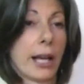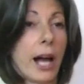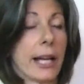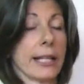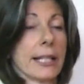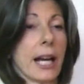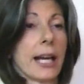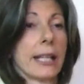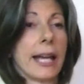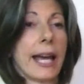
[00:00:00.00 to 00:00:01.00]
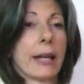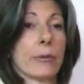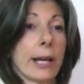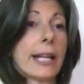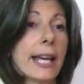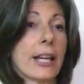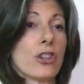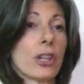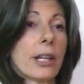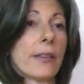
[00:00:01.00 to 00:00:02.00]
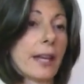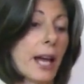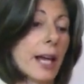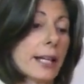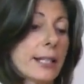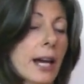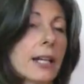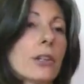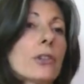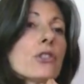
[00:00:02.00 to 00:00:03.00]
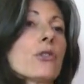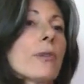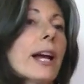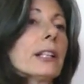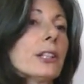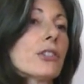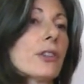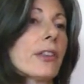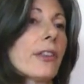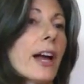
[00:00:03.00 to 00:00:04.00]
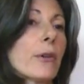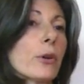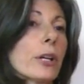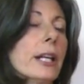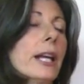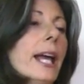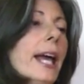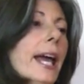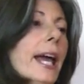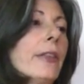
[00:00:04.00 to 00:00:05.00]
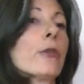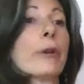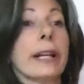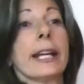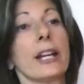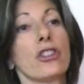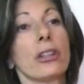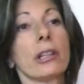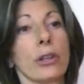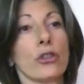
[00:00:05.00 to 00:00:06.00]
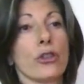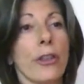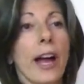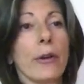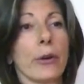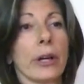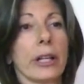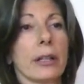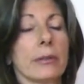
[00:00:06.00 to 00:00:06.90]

iodine and radiation, and the iodine goes directly to the thyroid, and the radiation kills your thyroid.